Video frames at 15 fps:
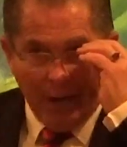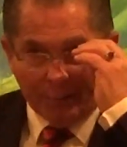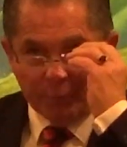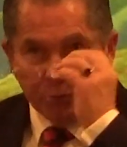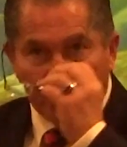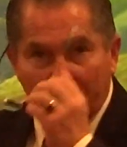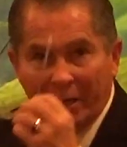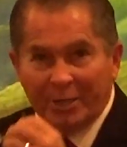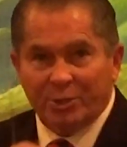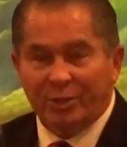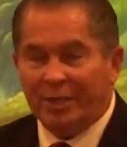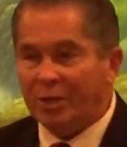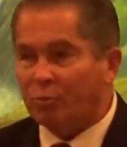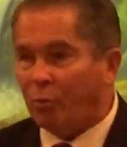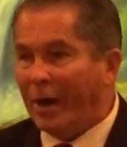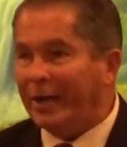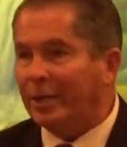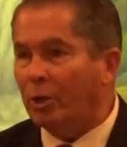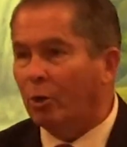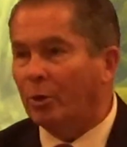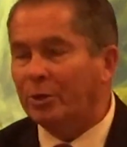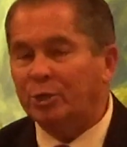problem with a bunch of these
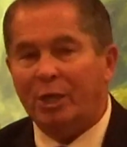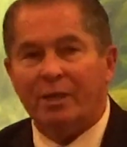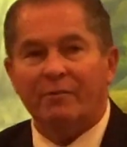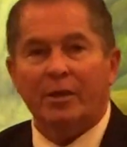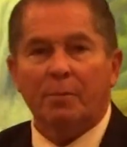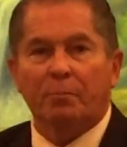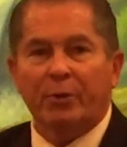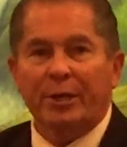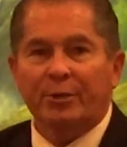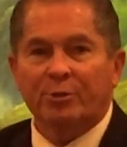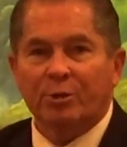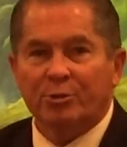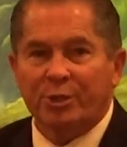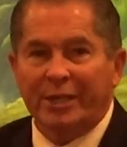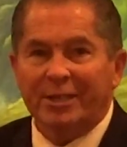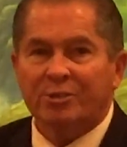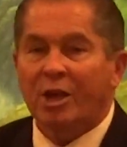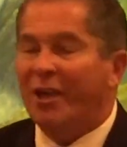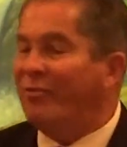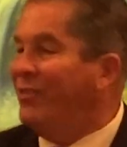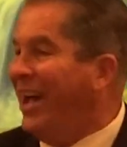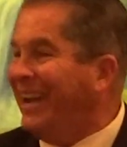radio and T V preachers is
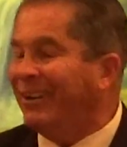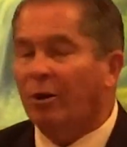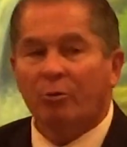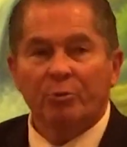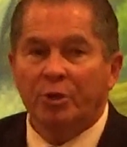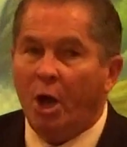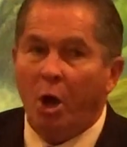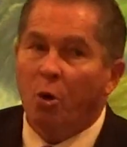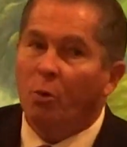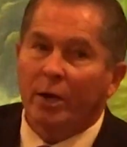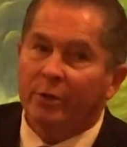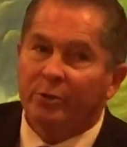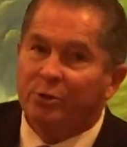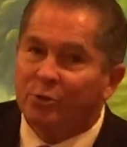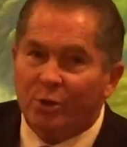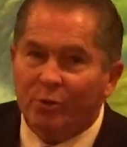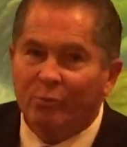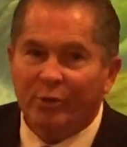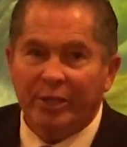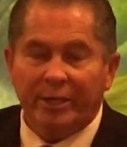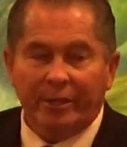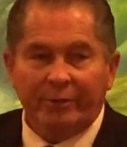they don't know where the
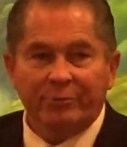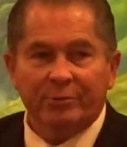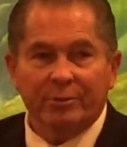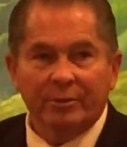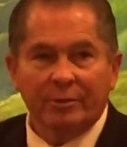truth is.